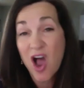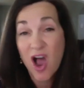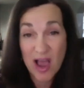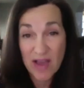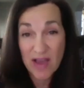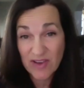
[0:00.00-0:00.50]

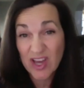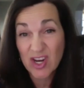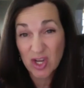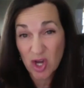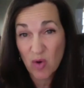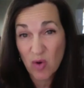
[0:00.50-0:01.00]
I've got to
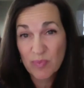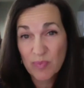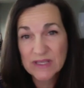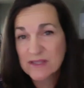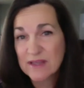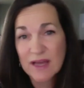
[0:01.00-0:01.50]
go,
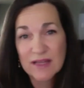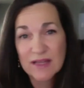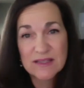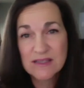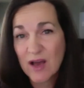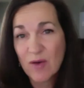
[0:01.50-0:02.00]
because that's
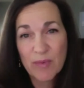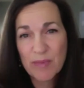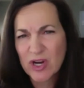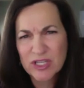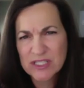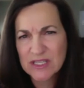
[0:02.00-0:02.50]
not what
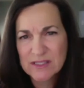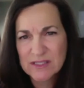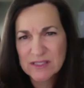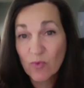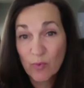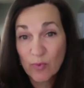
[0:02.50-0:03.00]
marriage is.
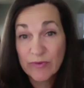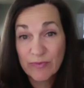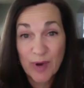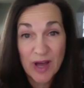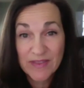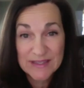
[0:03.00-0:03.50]
We've
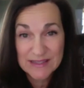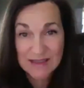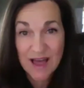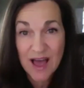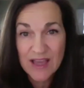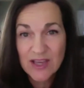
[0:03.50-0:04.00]
bought this
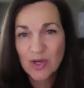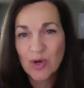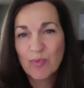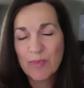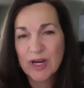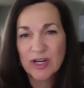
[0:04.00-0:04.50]
lie,
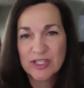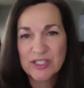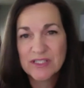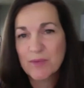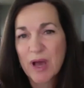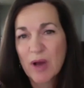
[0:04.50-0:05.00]
marriage is
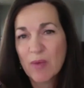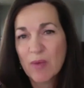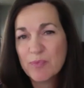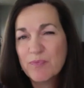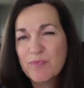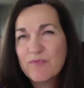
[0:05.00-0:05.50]
about
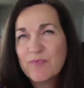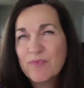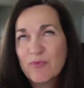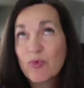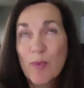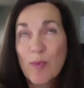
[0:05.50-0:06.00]

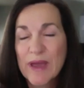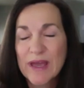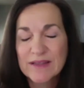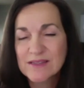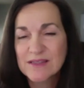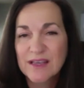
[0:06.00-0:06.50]

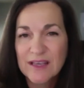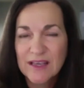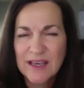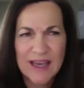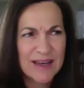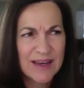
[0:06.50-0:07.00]
romance,
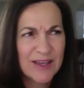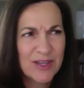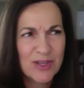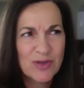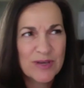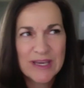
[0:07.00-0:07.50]
and
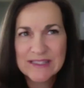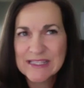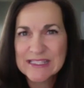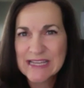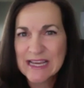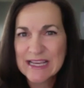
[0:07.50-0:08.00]
you can't
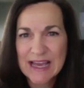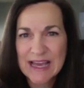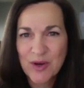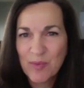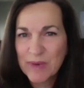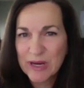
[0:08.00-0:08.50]
sustain that.
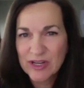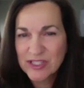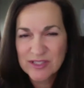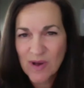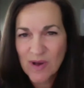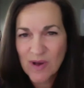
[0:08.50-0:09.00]
No marriage
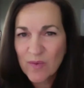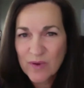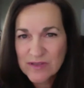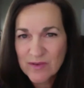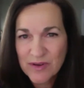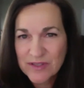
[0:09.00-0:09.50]
is always
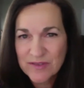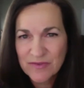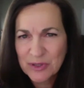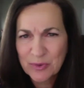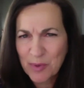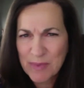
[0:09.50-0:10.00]
going to feel
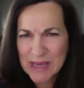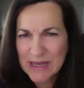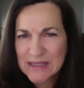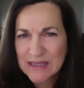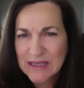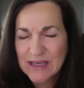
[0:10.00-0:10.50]

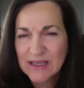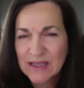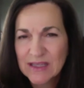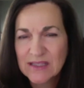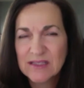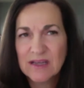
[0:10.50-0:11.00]
romantic.
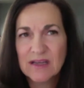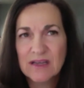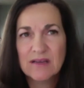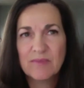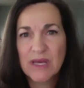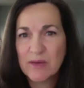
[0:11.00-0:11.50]
And
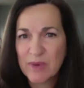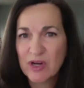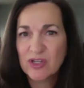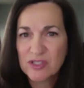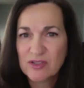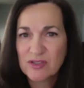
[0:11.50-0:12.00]
many
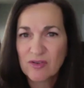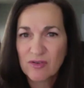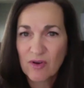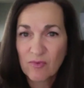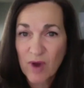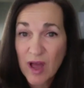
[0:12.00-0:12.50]
marriages are
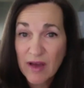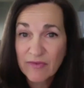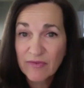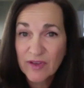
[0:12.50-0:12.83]
rough.